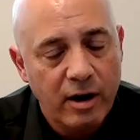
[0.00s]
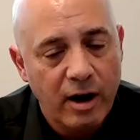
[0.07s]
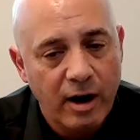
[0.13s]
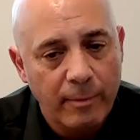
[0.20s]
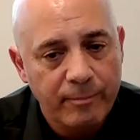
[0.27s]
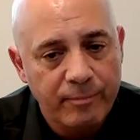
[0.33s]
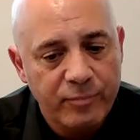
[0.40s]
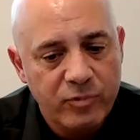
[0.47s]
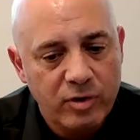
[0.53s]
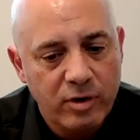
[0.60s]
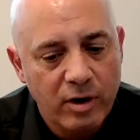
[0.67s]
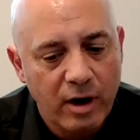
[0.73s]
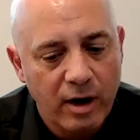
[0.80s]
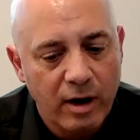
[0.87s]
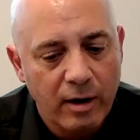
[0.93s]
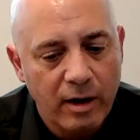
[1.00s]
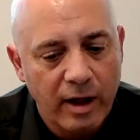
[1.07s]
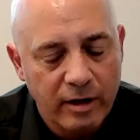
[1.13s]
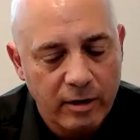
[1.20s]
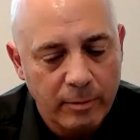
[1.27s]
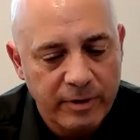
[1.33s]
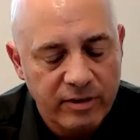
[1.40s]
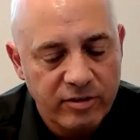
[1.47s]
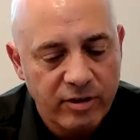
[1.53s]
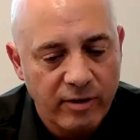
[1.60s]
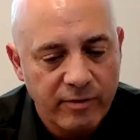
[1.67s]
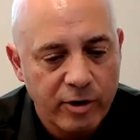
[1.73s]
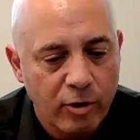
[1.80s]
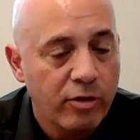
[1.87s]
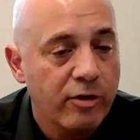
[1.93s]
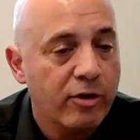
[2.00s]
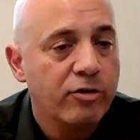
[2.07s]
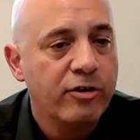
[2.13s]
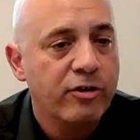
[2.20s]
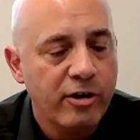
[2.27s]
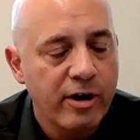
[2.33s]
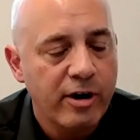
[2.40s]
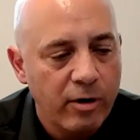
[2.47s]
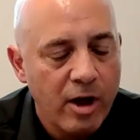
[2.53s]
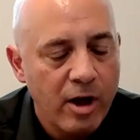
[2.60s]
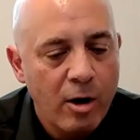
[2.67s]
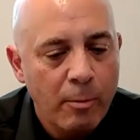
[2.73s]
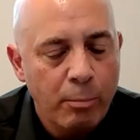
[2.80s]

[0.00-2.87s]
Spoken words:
elements of it, or there's an earnout,